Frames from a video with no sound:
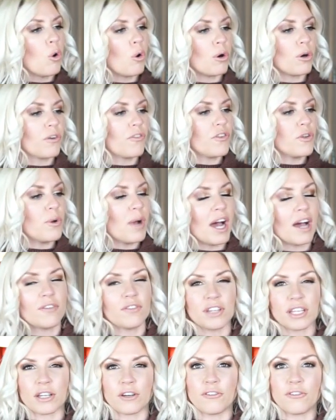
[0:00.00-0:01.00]
Or if you have
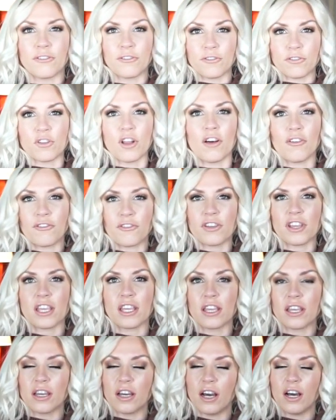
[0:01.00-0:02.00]
like a
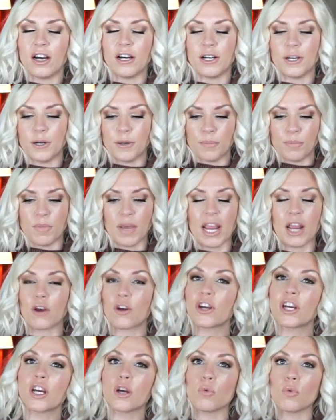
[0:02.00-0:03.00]
fluffy um,
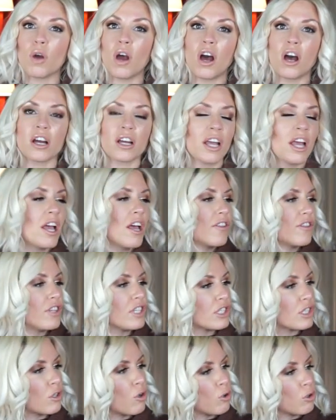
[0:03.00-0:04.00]
area rug,
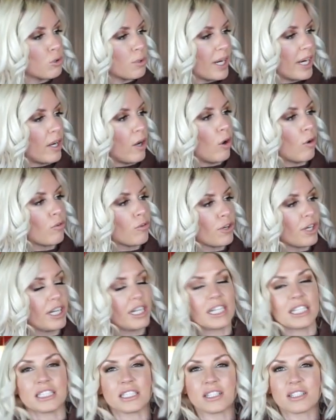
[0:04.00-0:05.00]
this goes right over it
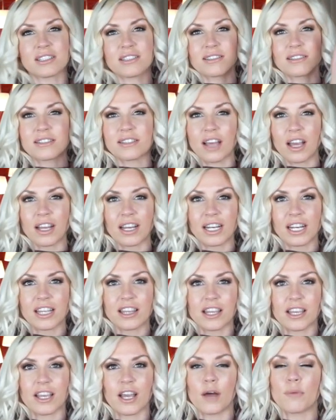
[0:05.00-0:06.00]
and it doesn't suck
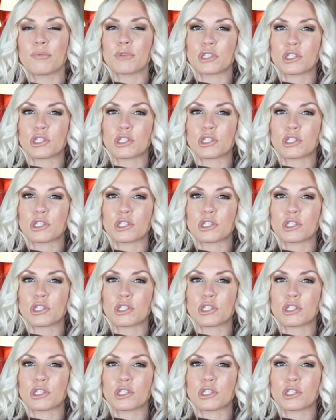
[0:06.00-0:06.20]
anything up.